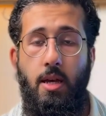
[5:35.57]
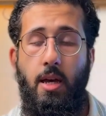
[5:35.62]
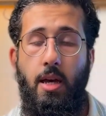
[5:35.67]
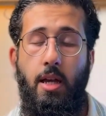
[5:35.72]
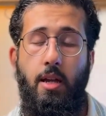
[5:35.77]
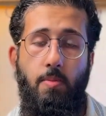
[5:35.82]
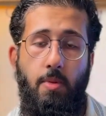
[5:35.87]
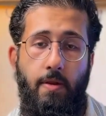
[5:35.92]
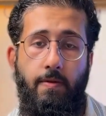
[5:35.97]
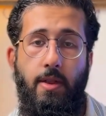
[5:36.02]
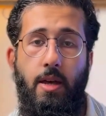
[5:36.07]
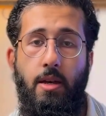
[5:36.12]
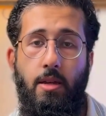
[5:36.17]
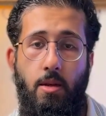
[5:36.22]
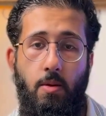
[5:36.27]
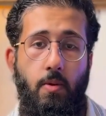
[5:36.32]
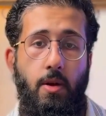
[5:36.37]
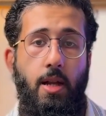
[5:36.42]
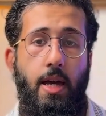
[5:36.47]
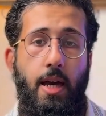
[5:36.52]
And above that,
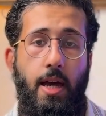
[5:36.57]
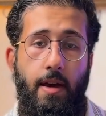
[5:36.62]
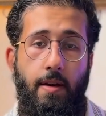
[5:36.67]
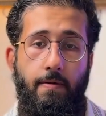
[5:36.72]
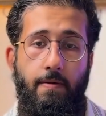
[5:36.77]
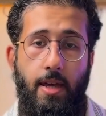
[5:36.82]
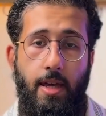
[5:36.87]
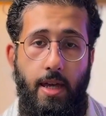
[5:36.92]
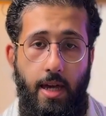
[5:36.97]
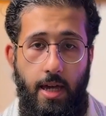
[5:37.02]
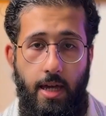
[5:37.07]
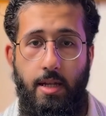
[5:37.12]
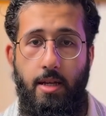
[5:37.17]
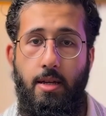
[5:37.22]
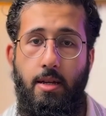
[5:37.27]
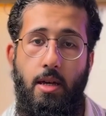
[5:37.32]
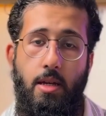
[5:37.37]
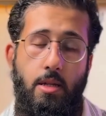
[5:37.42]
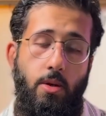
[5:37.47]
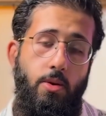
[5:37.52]
you will have a
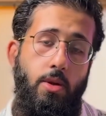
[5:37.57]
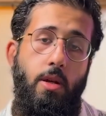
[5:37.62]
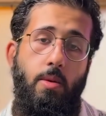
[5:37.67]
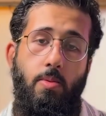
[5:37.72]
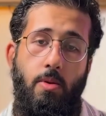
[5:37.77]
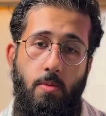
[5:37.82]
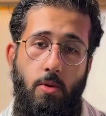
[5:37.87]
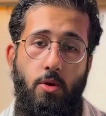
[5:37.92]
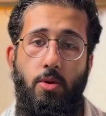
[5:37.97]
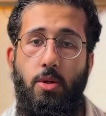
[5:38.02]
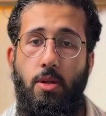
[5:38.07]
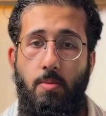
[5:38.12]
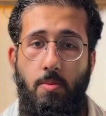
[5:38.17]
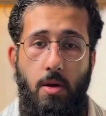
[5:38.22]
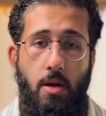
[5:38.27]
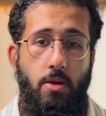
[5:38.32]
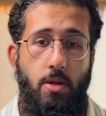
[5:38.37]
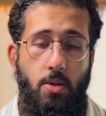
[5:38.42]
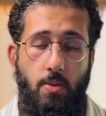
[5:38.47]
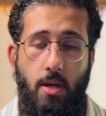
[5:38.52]
header and usually a promotional
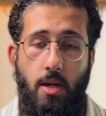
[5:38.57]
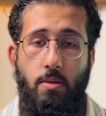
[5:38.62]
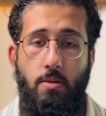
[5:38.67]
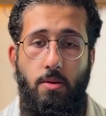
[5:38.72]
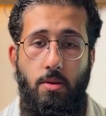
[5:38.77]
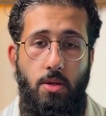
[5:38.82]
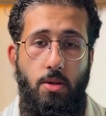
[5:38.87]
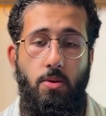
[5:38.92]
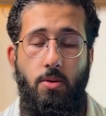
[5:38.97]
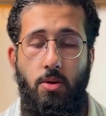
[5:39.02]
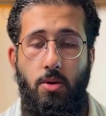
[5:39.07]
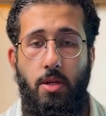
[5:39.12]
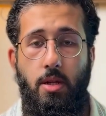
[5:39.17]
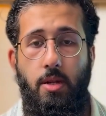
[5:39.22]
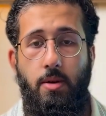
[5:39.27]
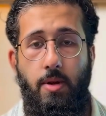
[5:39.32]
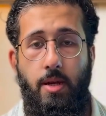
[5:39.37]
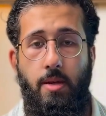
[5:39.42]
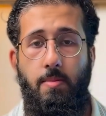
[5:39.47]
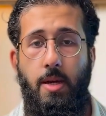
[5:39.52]
bar as well, which we do
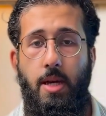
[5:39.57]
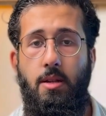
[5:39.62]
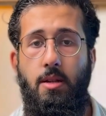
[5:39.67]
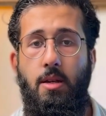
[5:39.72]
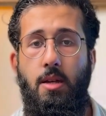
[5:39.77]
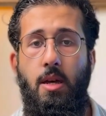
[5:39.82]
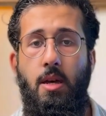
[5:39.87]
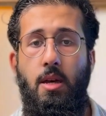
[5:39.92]
usually recommend.